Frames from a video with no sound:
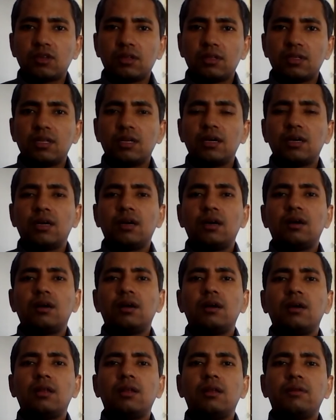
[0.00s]
on
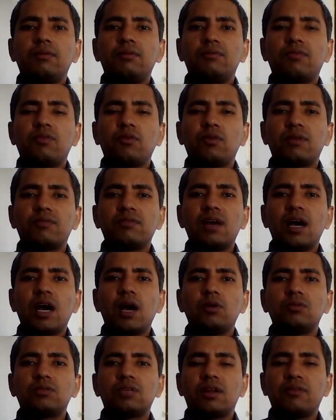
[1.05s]
the floor of the
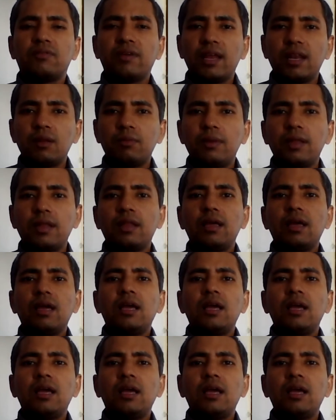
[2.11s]
house are available,